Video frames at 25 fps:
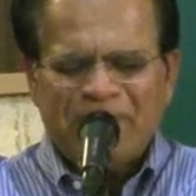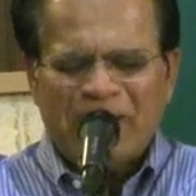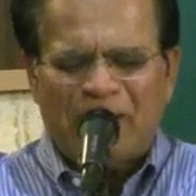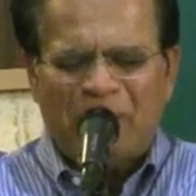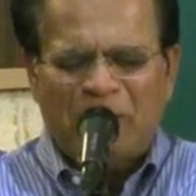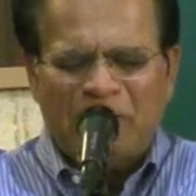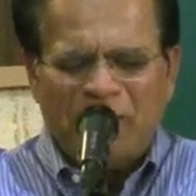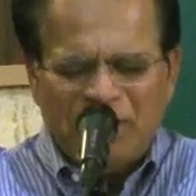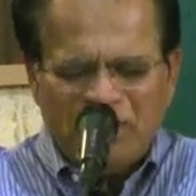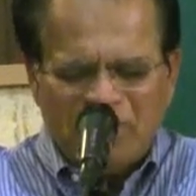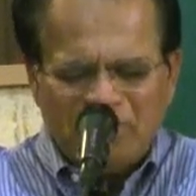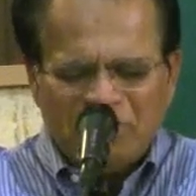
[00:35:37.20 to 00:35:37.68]
I
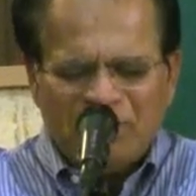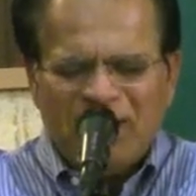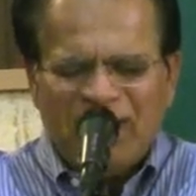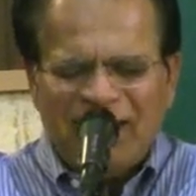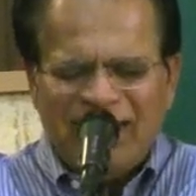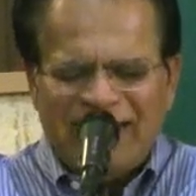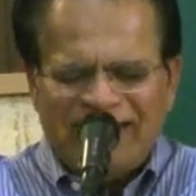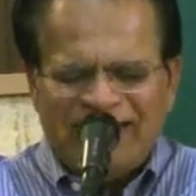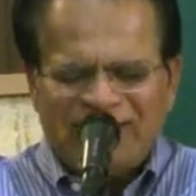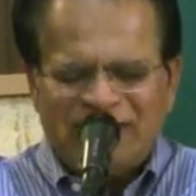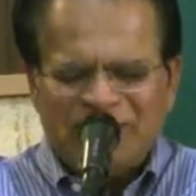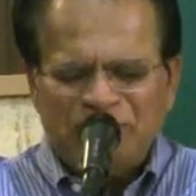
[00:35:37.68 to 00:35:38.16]
want you to
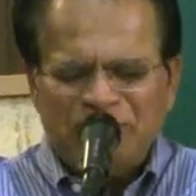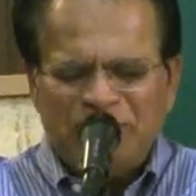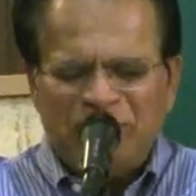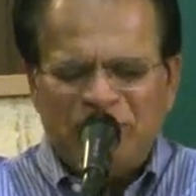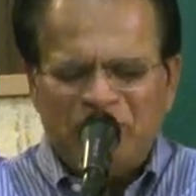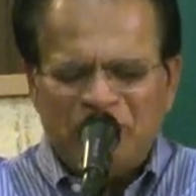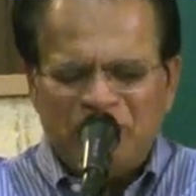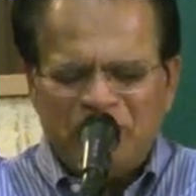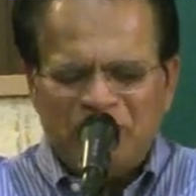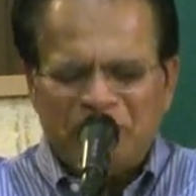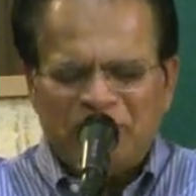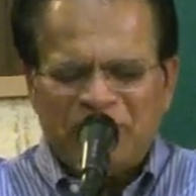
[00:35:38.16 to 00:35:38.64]
cleanse me
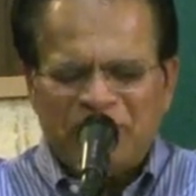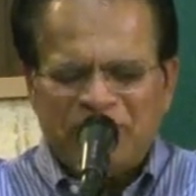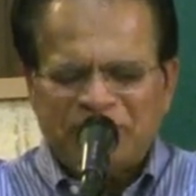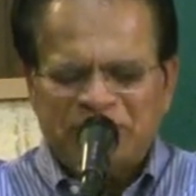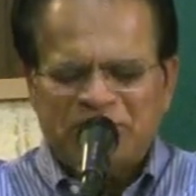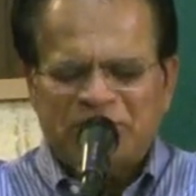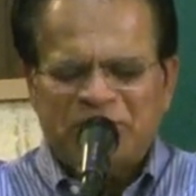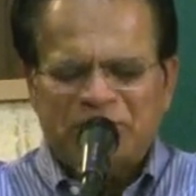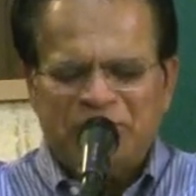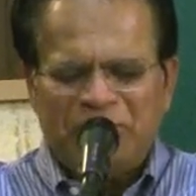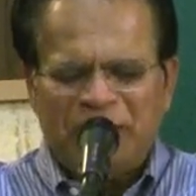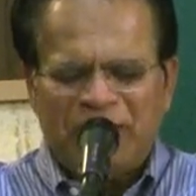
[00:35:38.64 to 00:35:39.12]
with your
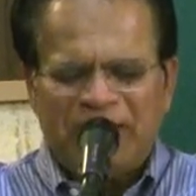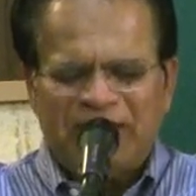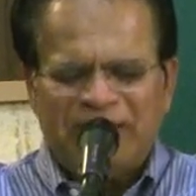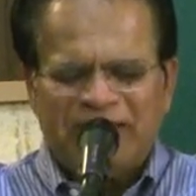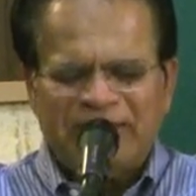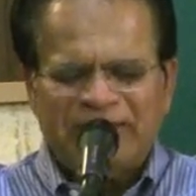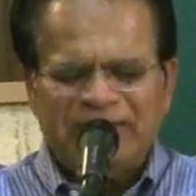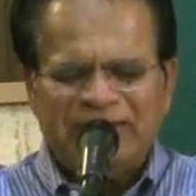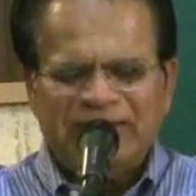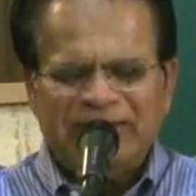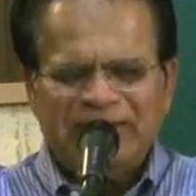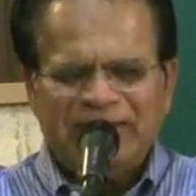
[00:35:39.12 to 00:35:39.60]
precious blood.
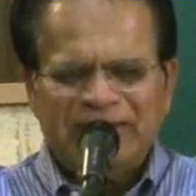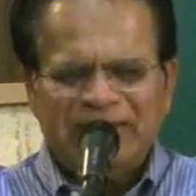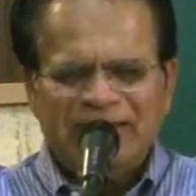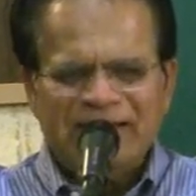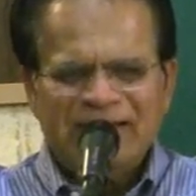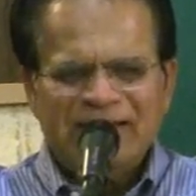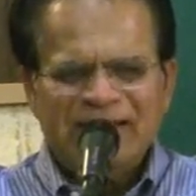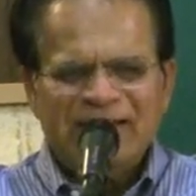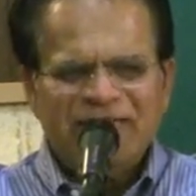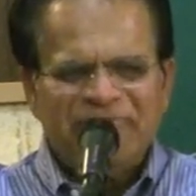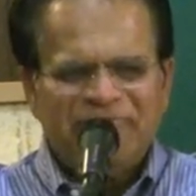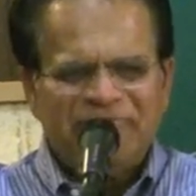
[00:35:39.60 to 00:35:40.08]

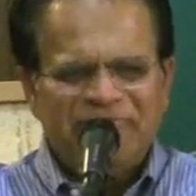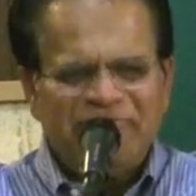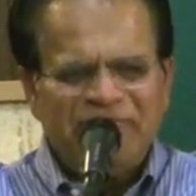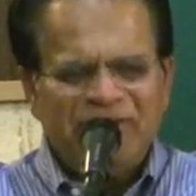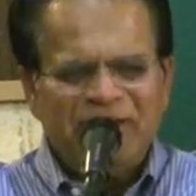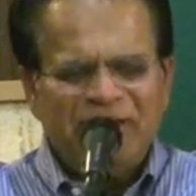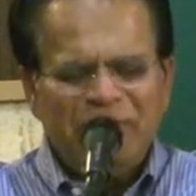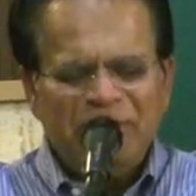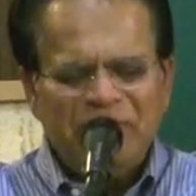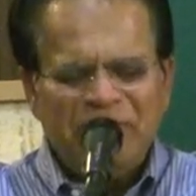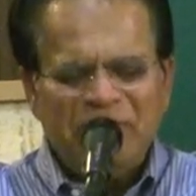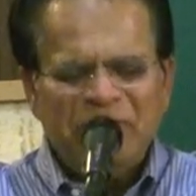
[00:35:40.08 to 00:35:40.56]

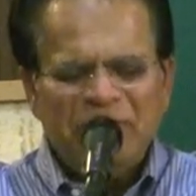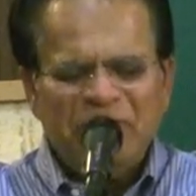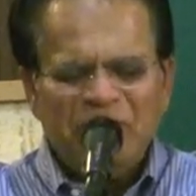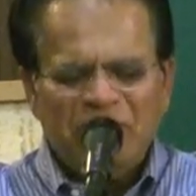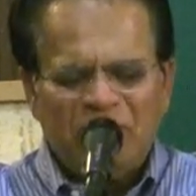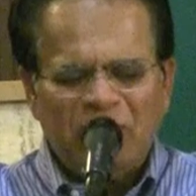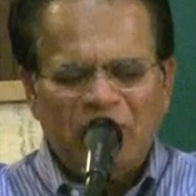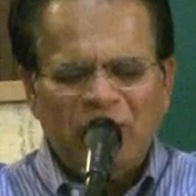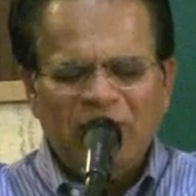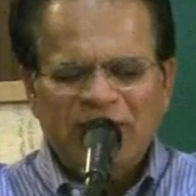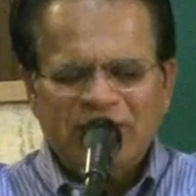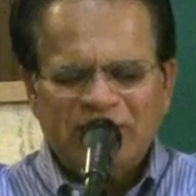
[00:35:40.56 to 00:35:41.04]
Fill me with
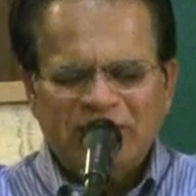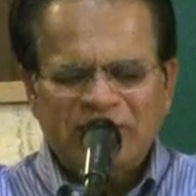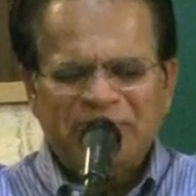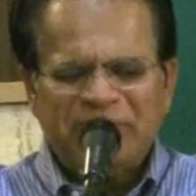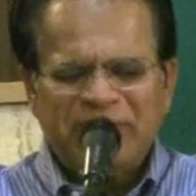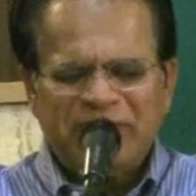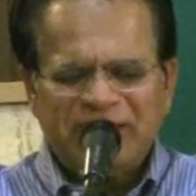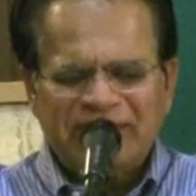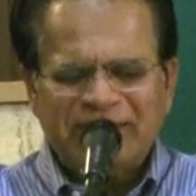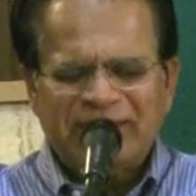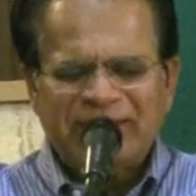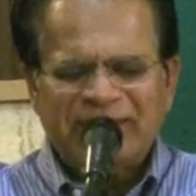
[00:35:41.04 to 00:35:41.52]
your Holy
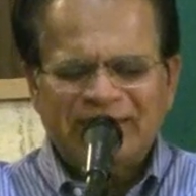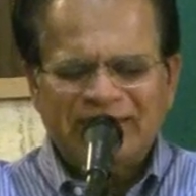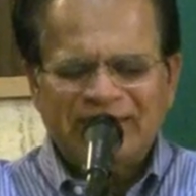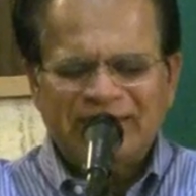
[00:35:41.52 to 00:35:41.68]
Spirit.